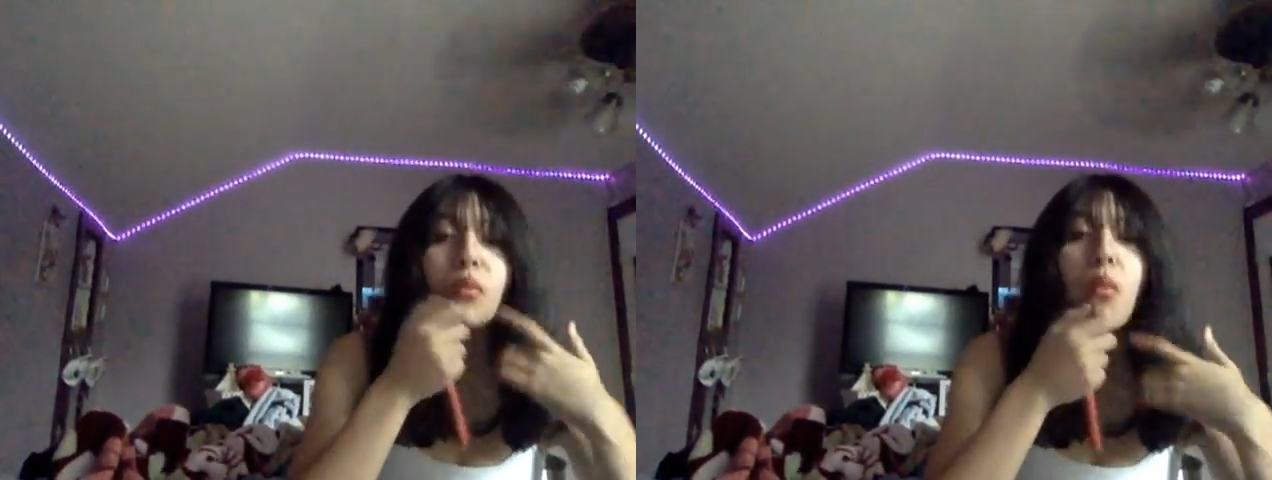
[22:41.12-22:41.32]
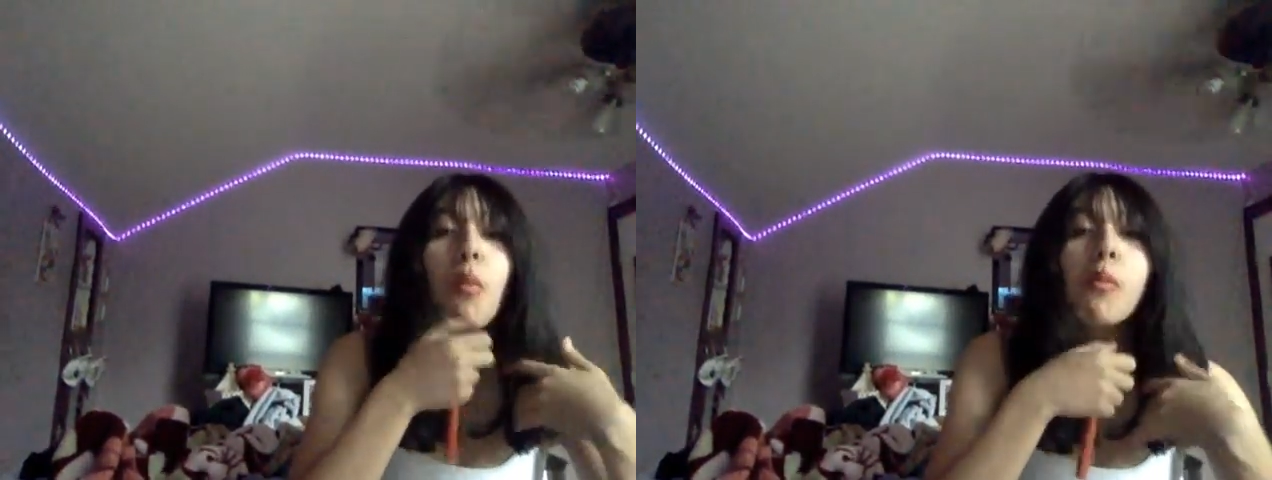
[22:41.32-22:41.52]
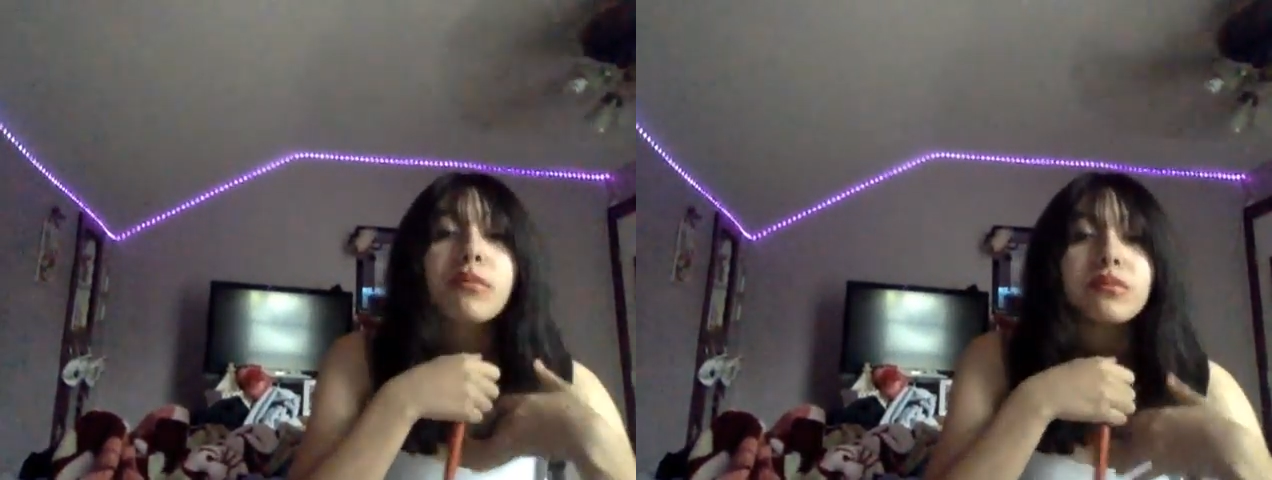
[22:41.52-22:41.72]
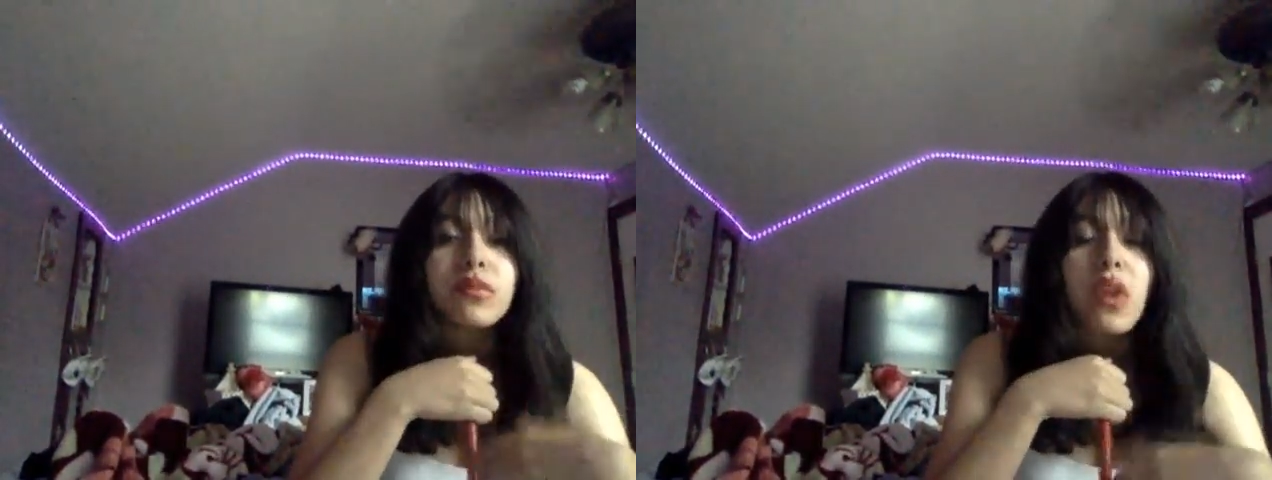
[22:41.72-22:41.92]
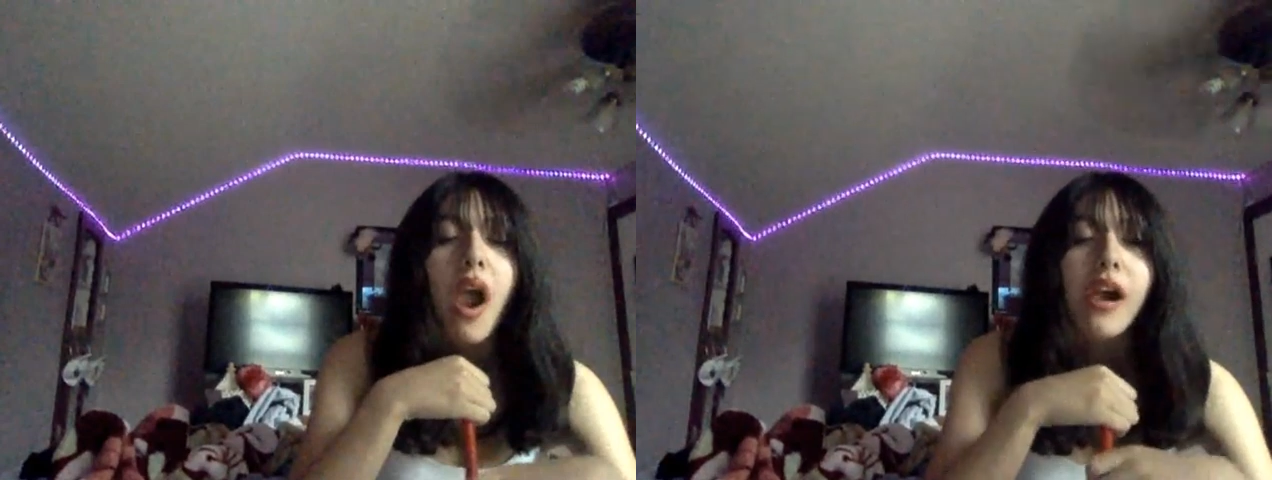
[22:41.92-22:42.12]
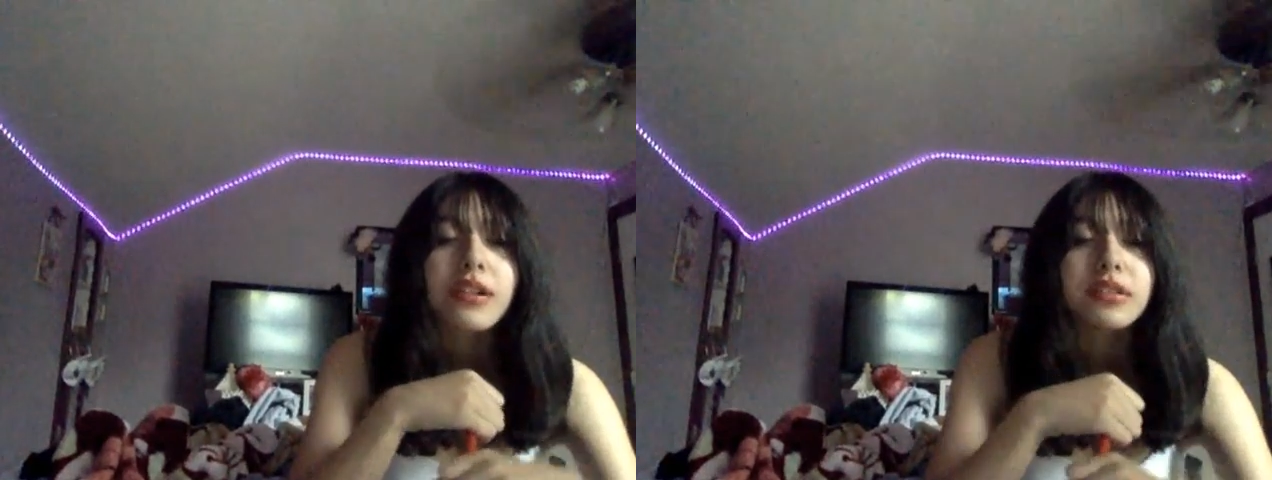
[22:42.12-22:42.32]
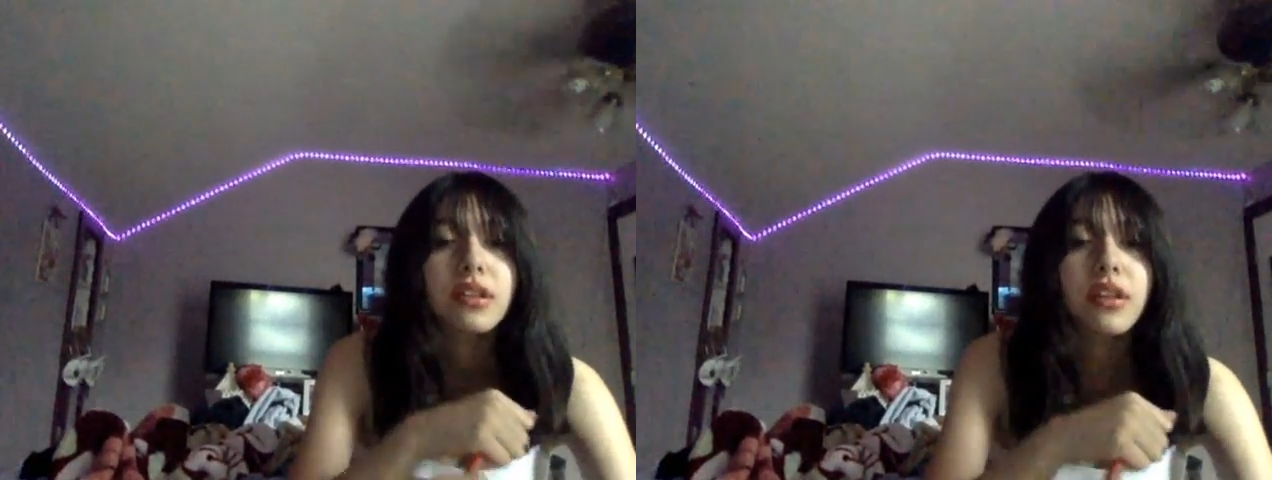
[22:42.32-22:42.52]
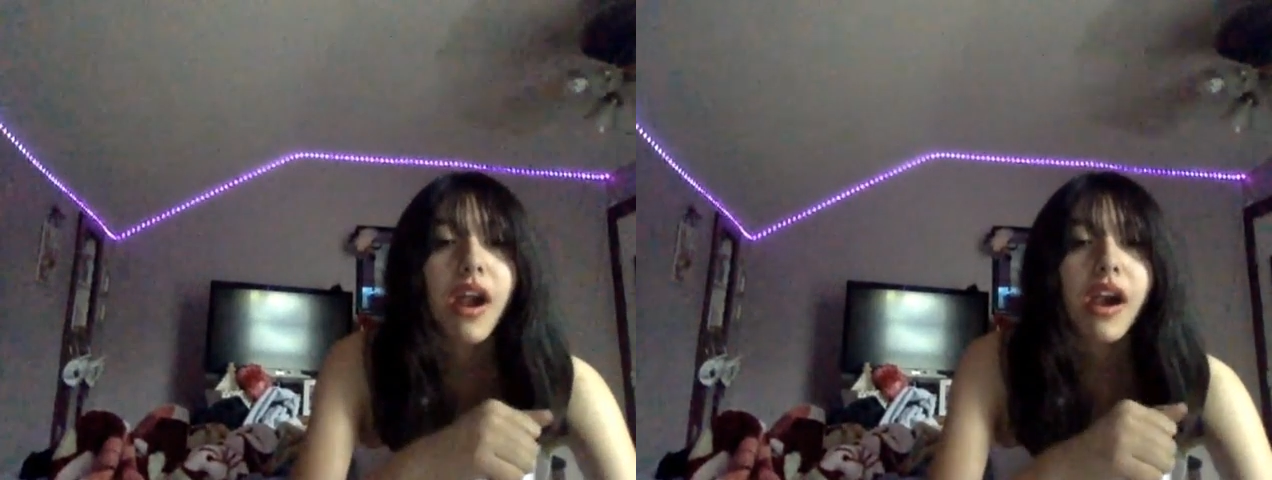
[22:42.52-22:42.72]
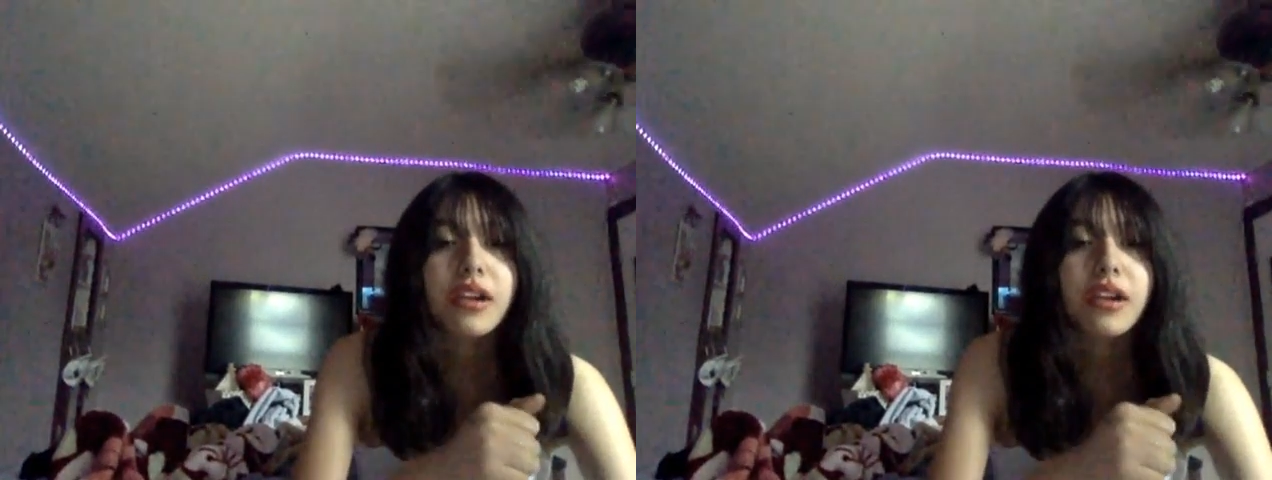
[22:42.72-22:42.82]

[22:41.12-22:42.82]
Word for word: actually sobered up, so that